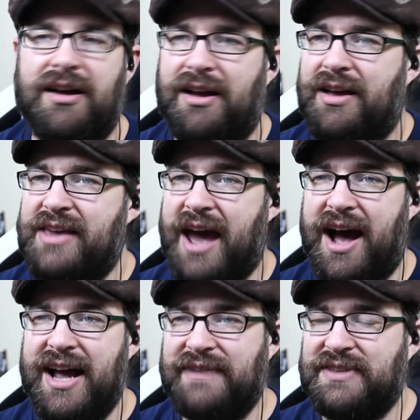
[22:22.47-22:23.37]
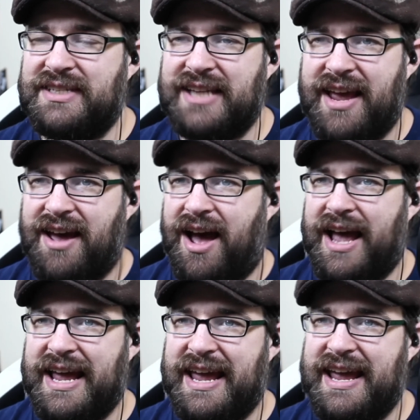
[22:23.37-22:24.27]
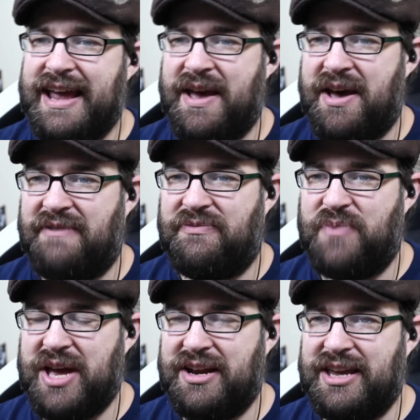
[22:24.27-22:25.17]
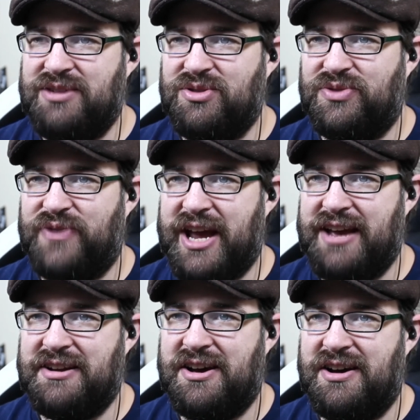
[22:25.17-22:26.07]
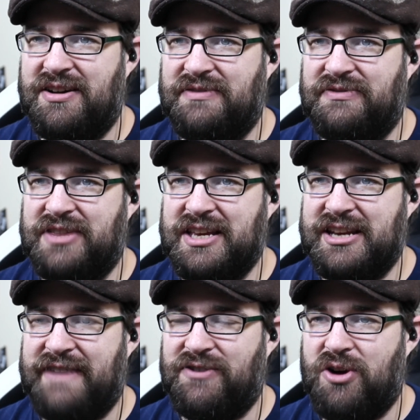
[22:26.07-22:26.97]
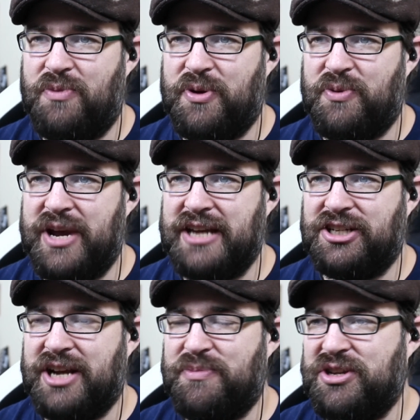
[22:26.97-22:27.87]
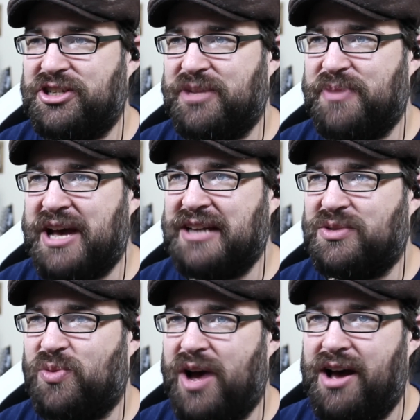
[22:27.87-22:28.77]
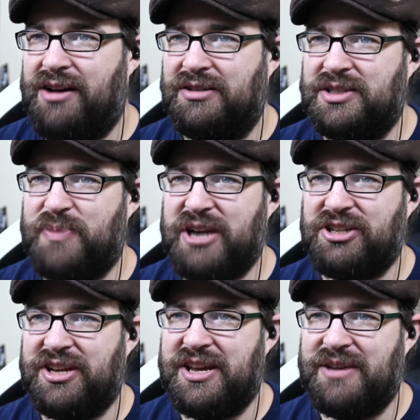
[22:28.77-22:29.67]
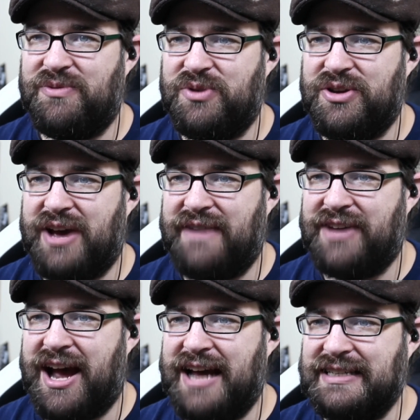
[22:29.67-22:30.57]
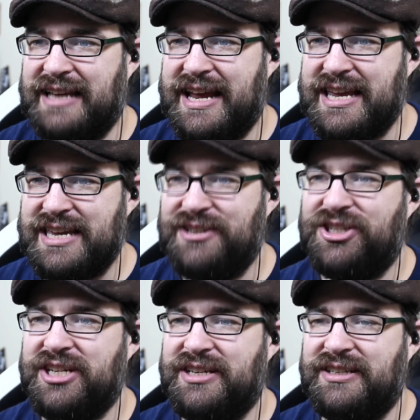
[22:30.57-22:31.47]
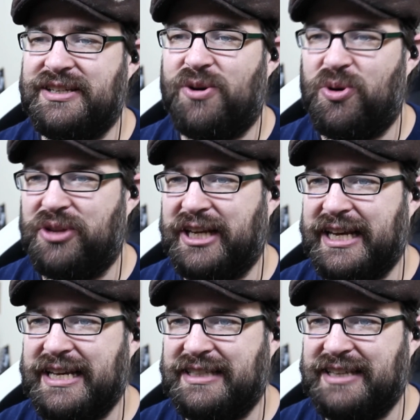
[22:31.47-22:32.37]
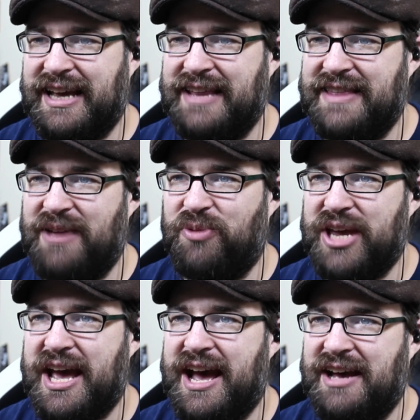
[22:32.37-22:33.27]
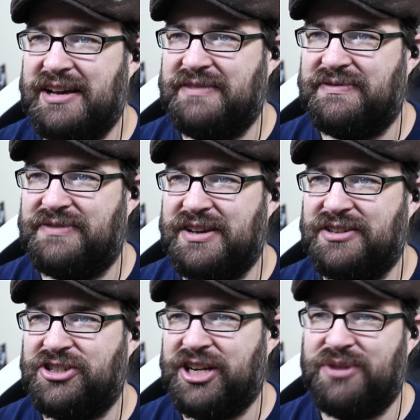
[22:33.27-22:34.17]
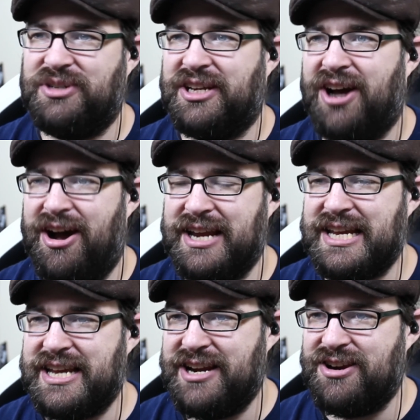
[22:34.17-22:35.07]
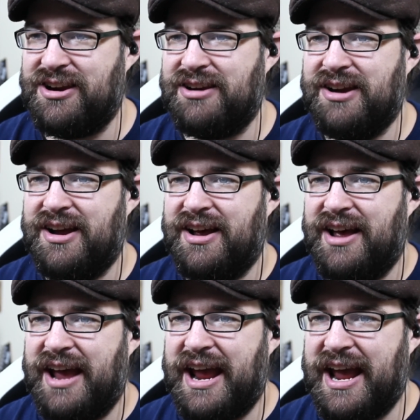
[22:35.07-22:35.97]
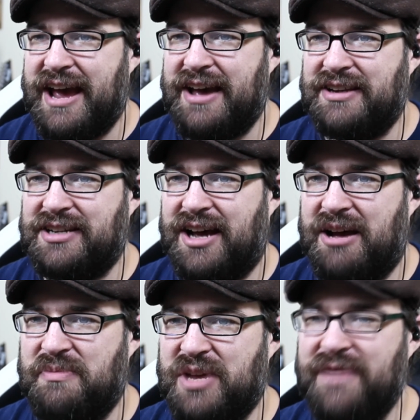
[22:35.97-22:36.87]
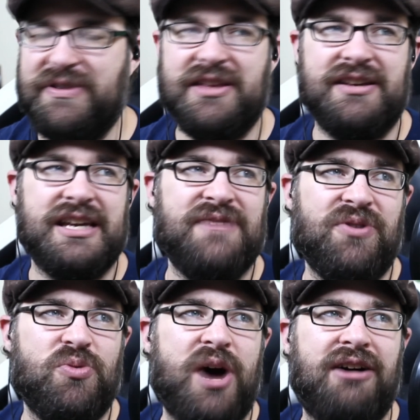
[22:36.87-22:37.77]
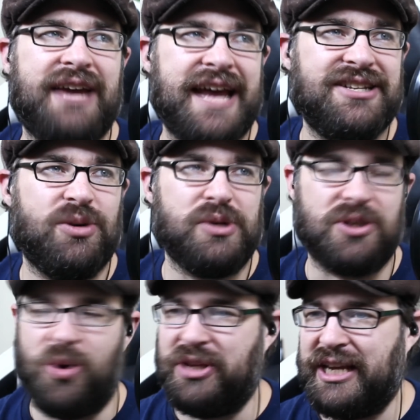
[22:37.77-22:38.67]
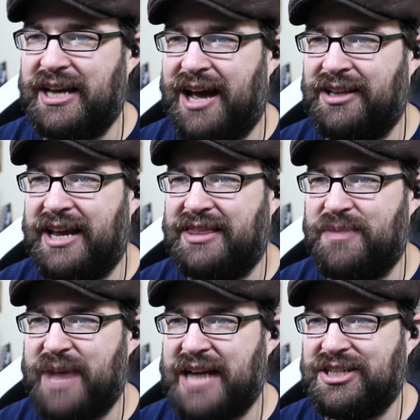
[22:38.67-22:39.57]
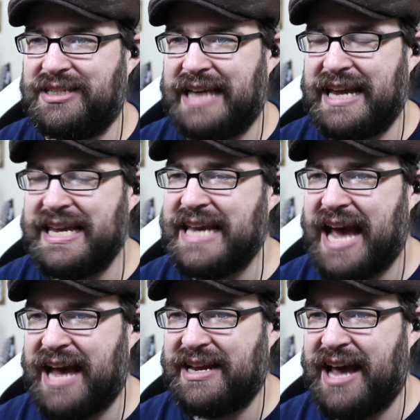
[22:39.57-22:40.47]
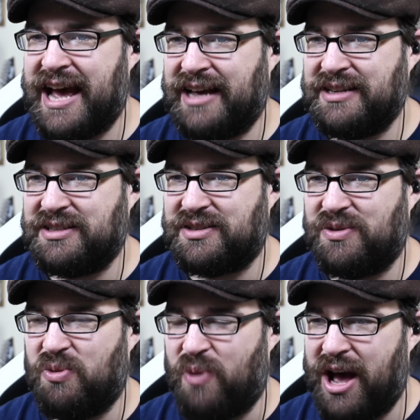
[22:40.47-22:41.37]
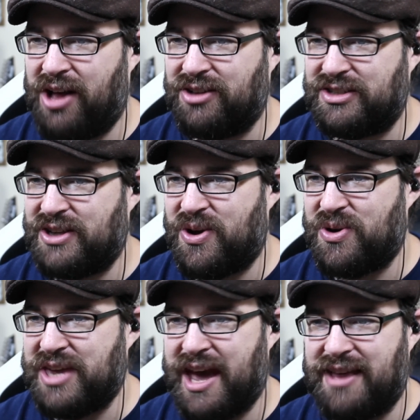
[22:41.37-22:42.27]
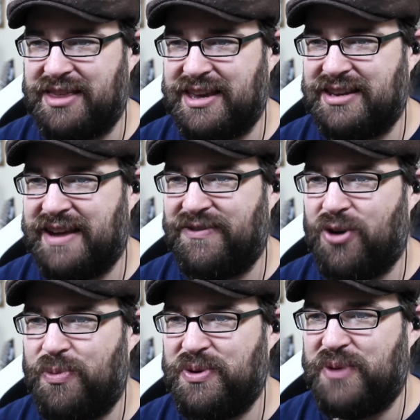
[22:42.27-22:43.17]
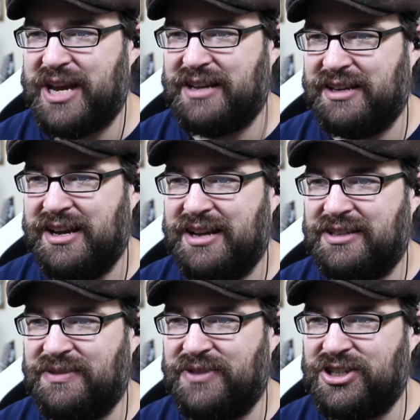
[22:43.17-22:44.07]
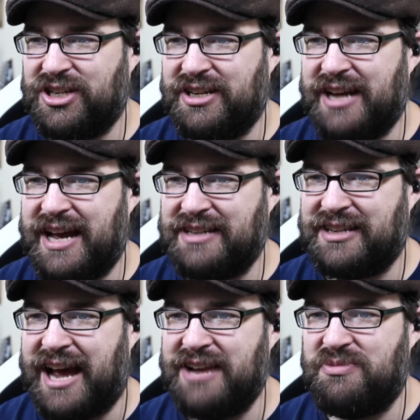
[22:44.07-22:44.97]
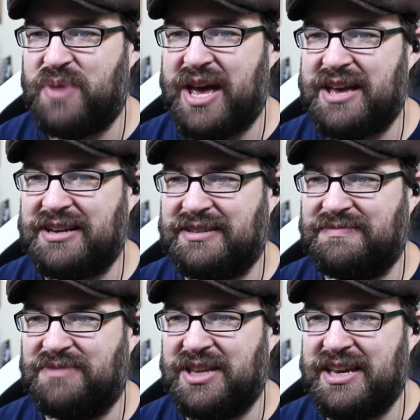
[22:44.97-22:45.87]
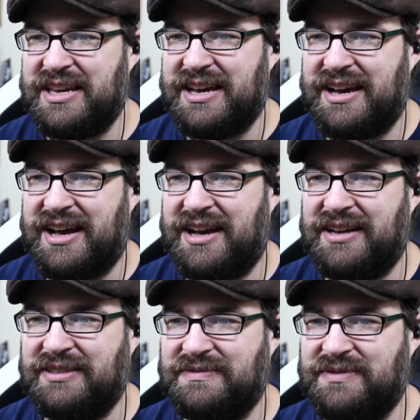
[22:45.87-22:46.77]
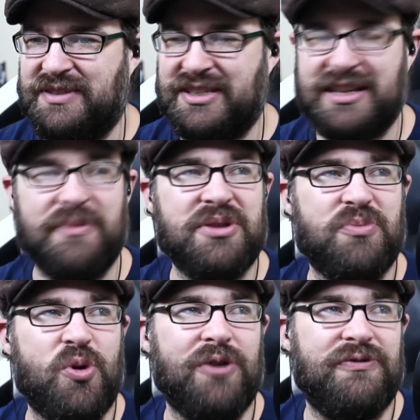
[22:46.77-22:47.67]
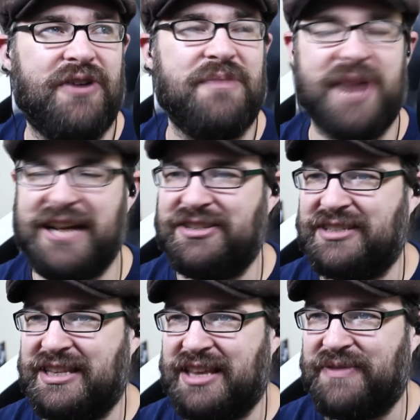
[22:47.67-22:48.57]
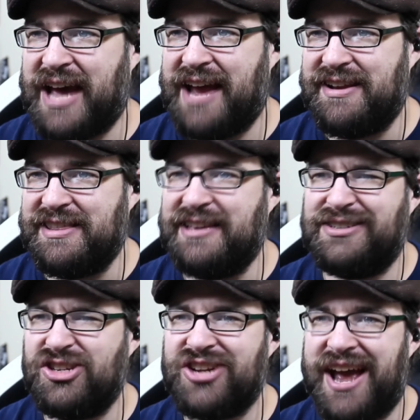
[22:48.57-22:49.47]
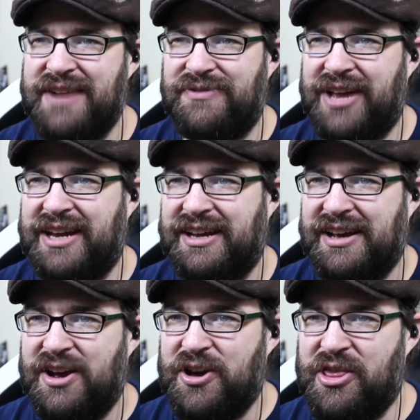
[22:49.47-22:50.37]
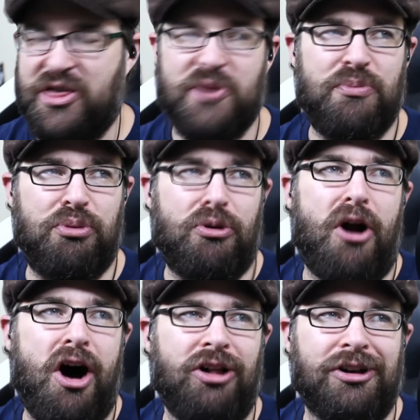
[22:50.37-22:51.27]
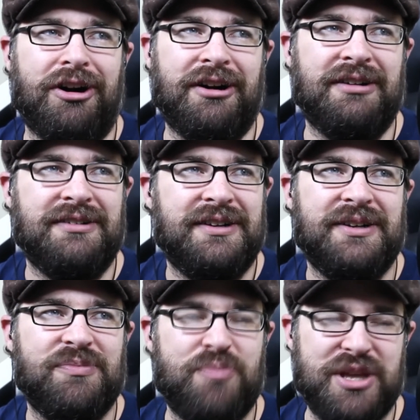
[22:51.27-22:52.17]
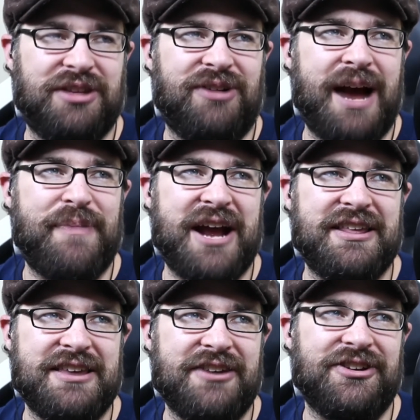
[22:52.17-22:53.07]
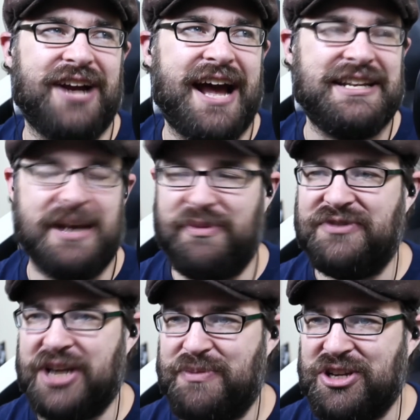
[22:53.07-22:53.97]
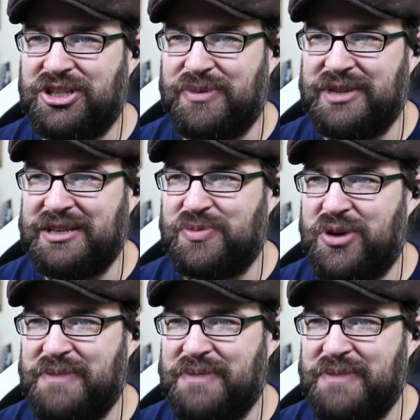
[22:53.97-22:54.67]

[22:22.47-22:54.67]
Yeah, I have to say I have been a huge fan of the Never Openweight Championship as well, especially when you have guys like Ishii holding it, and then we have Shingo Takagi here. And even while Kenta was holding it, I like the matches that he had as well. So yeah, the Never Openweight division has kind of been the some of the more fun matches that they've had, and it's just kind of like the brawler beat the crap out of the other guy type of championship at this point.